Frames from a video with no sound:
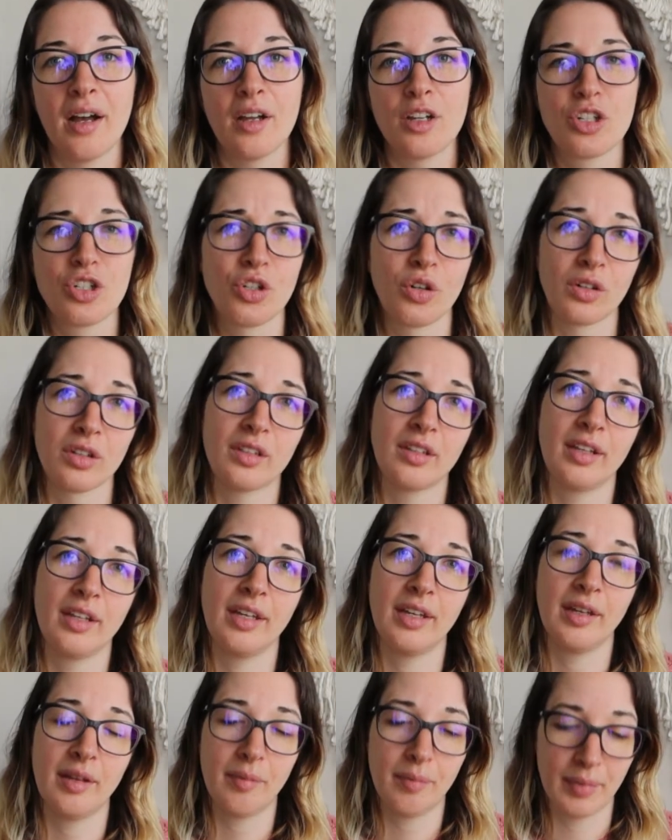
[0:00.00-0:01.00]

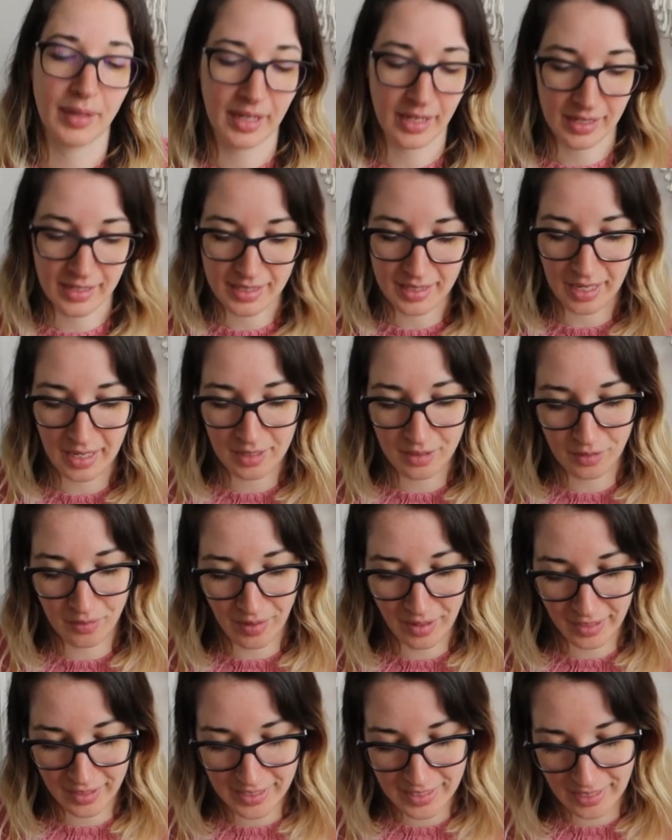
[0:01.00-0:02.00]
shortly because I do
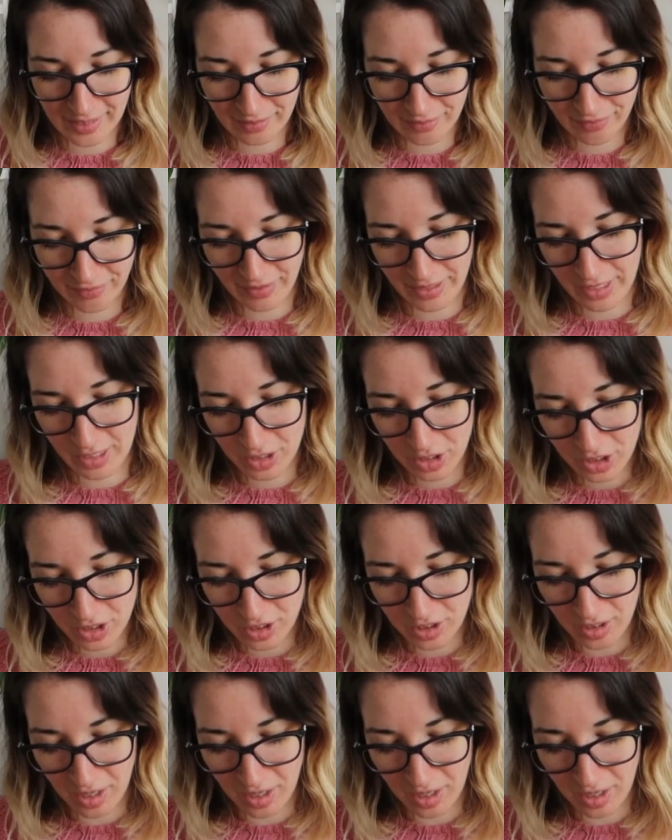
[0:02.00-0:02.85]
want to see it finish.